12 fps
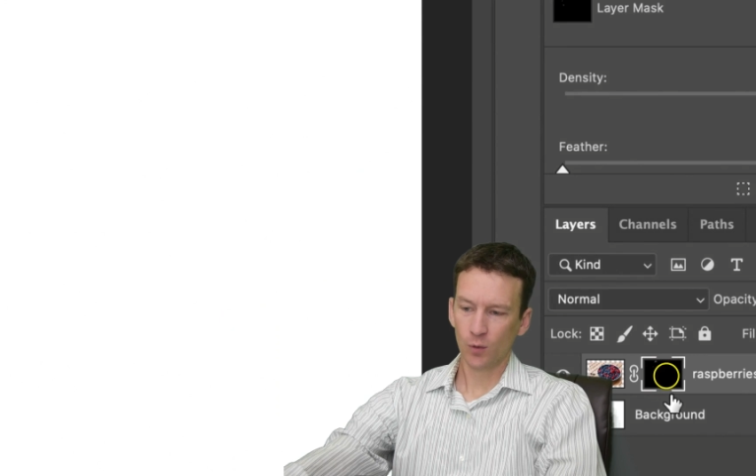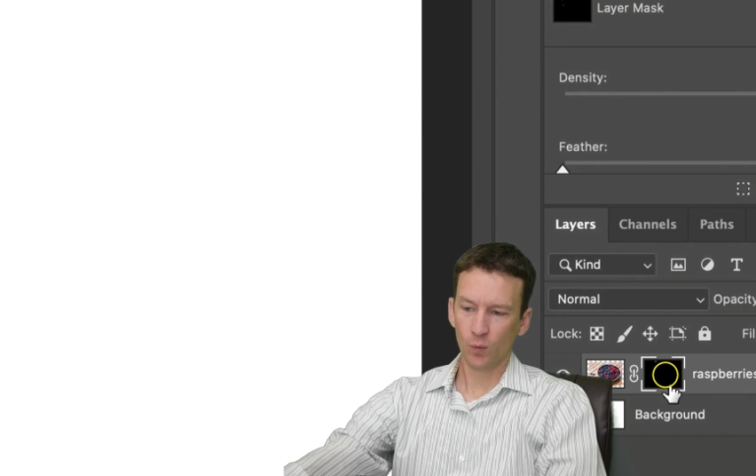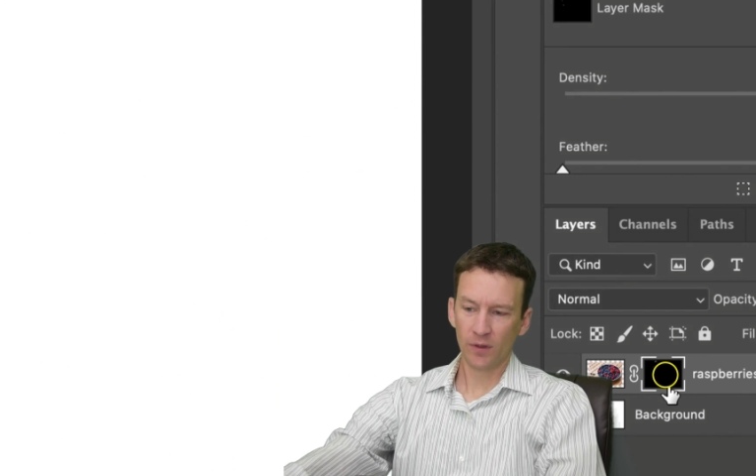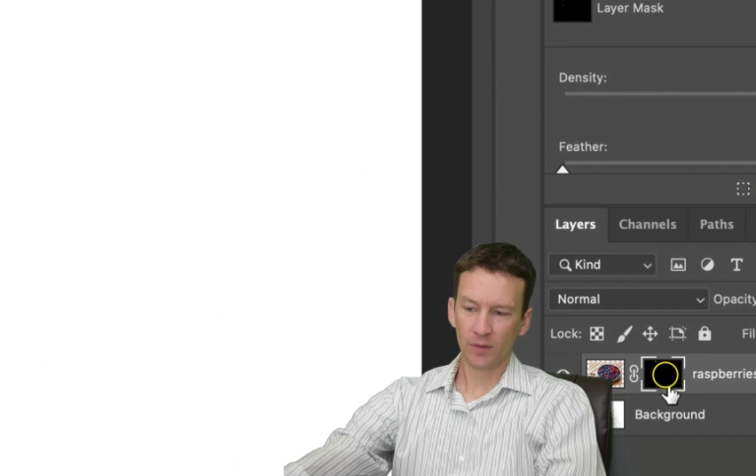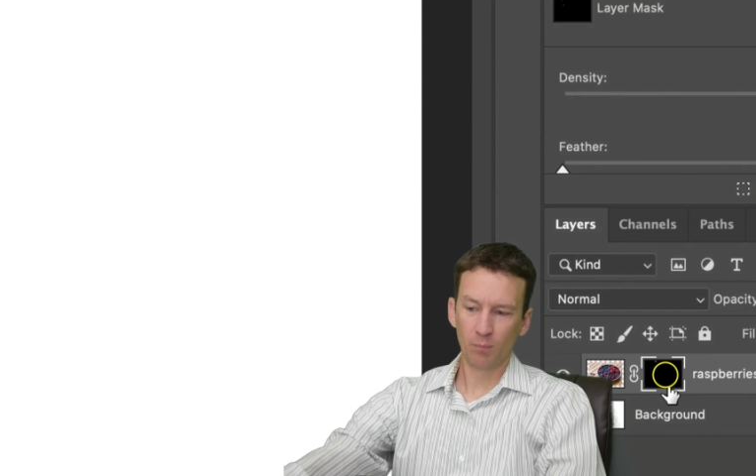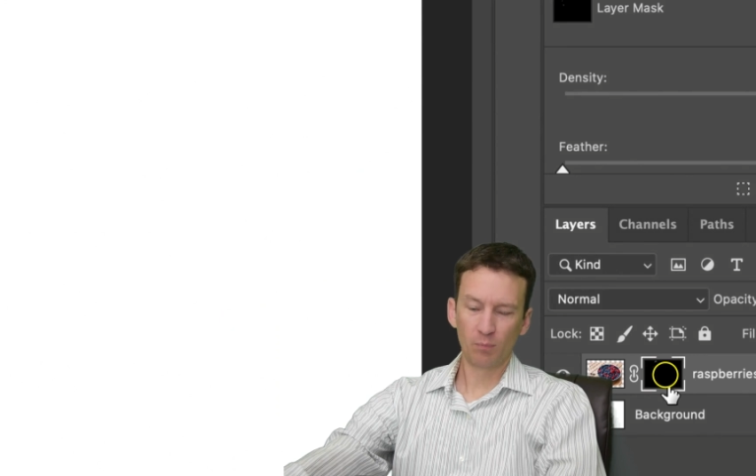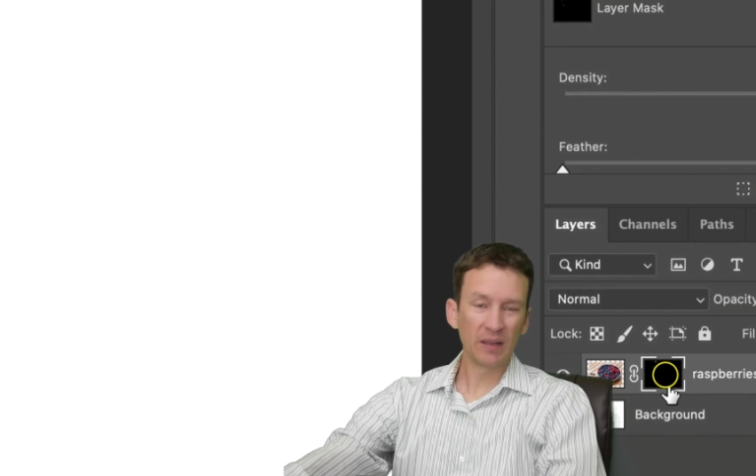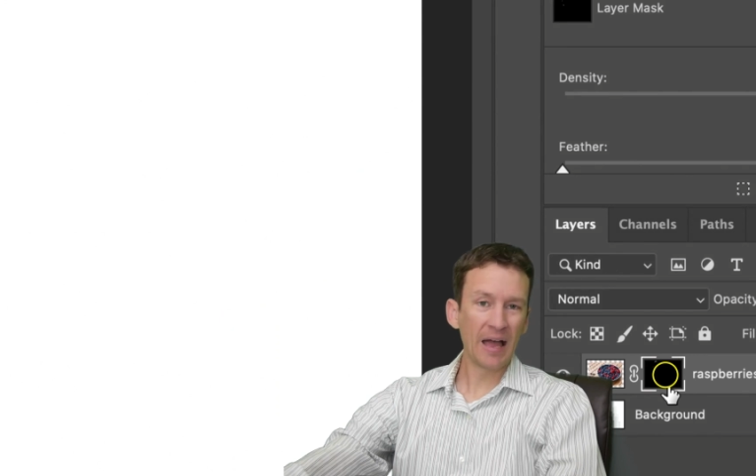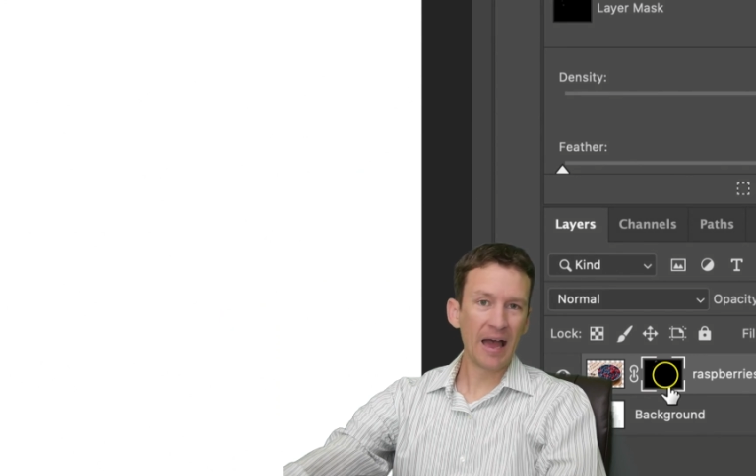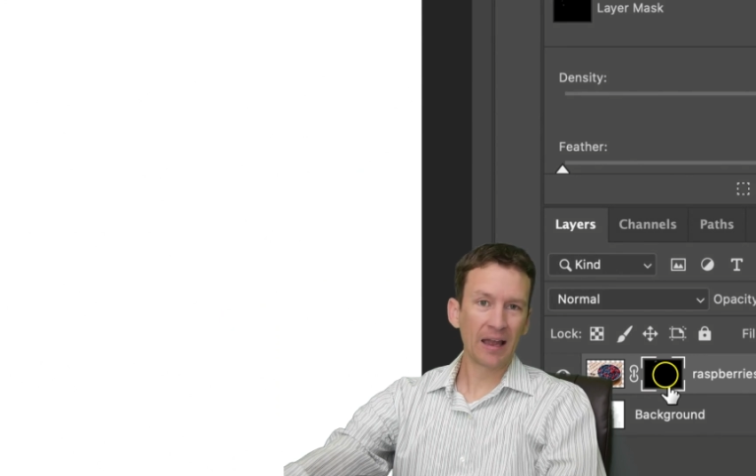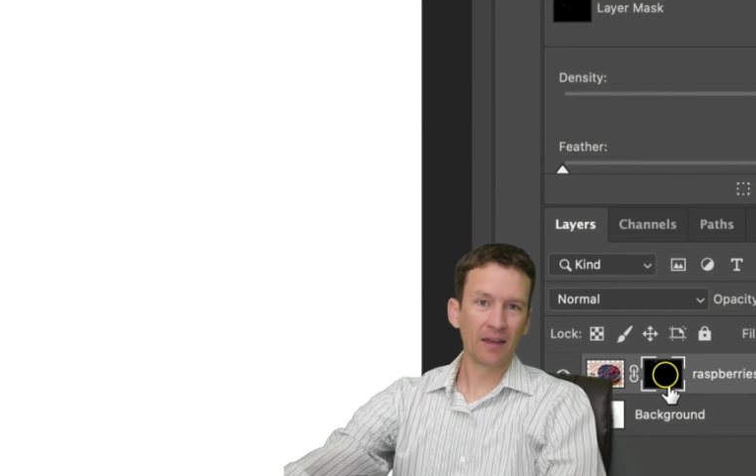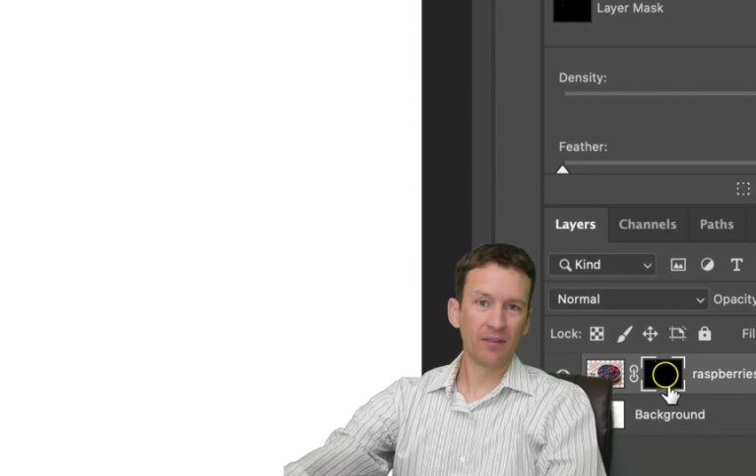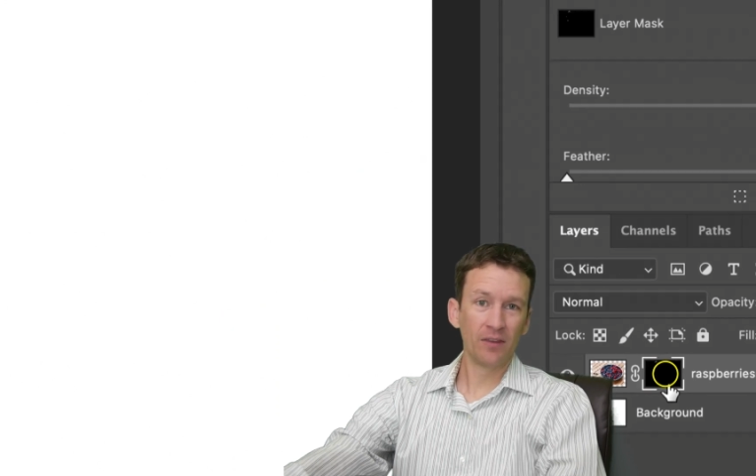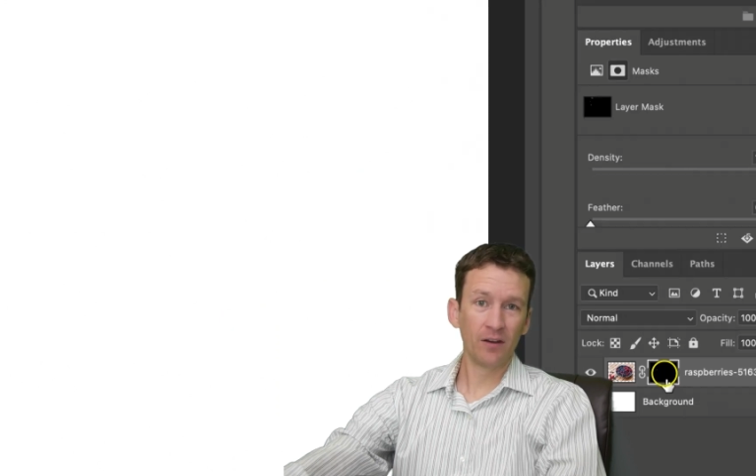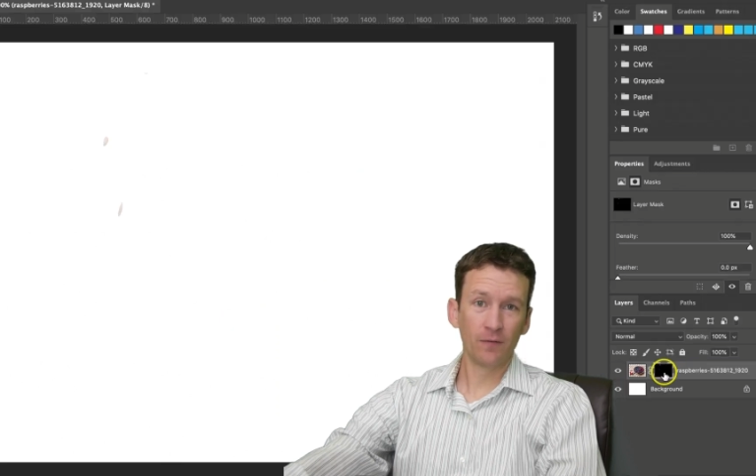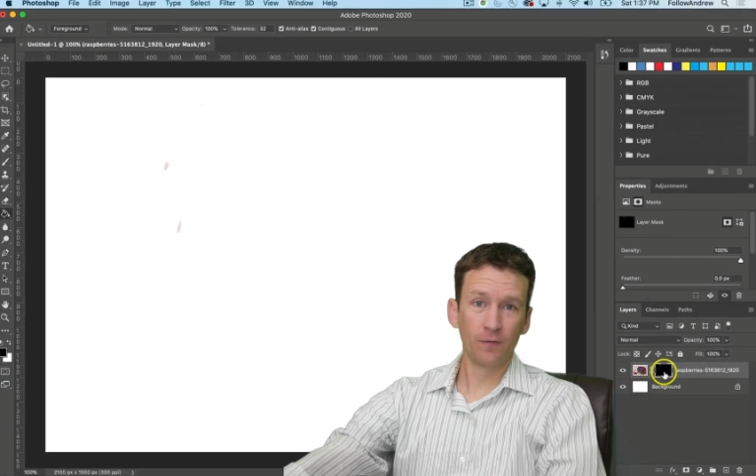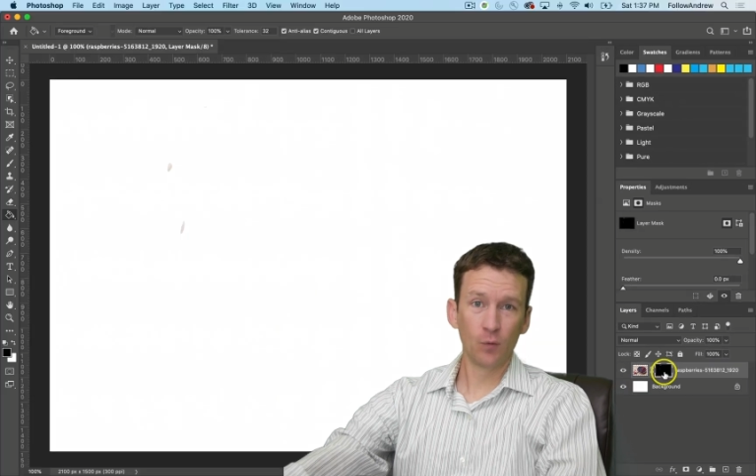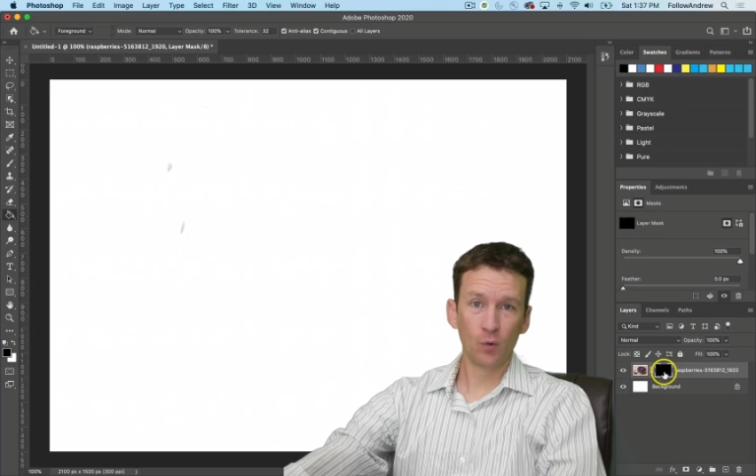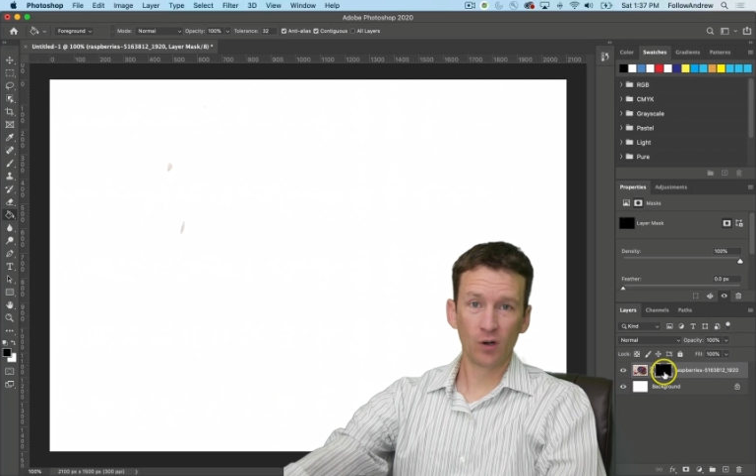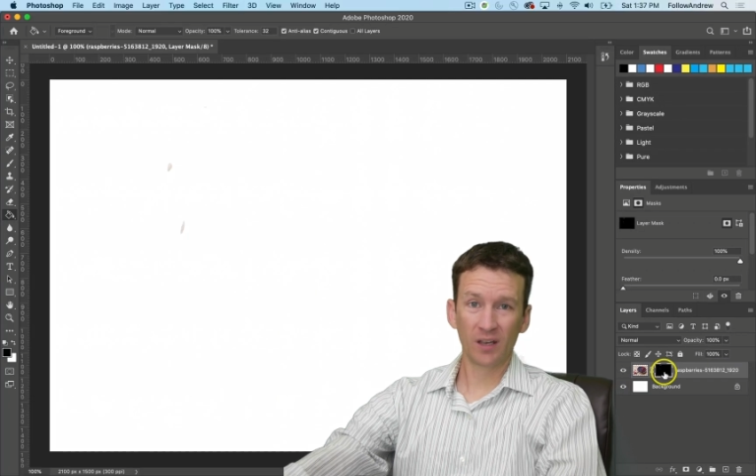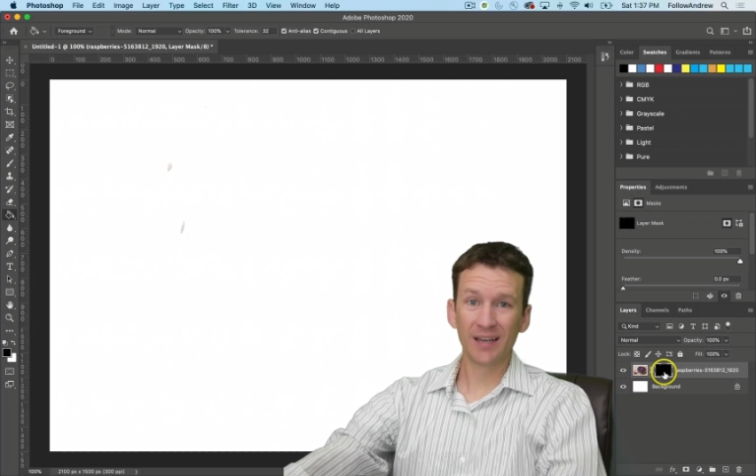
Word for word: with black, therefore